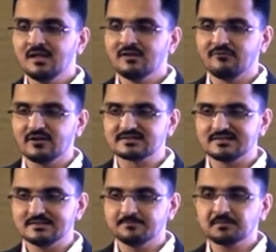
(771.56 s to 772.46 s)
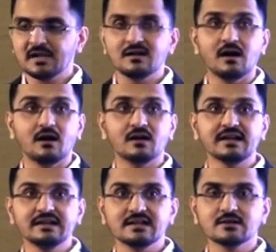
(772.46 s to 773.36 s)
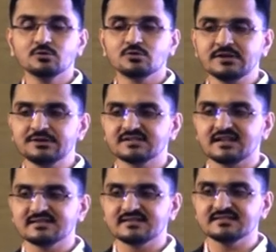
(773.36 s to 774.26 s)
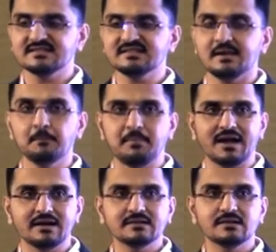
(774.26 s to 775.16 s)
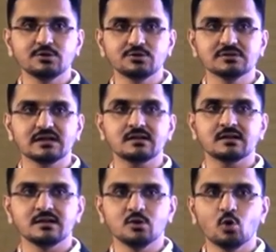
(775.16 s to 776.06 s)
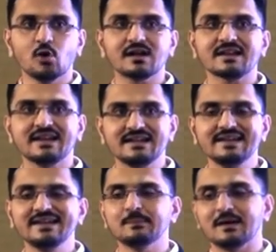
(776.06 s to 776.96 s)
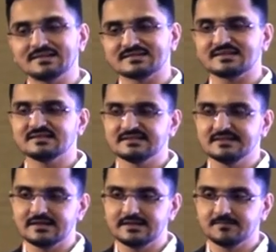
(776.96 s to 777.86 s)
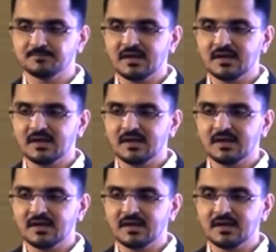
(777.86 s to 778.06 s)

Firstly, renal gluconeogenesis is impaired due to the lower kidney mass in CKD.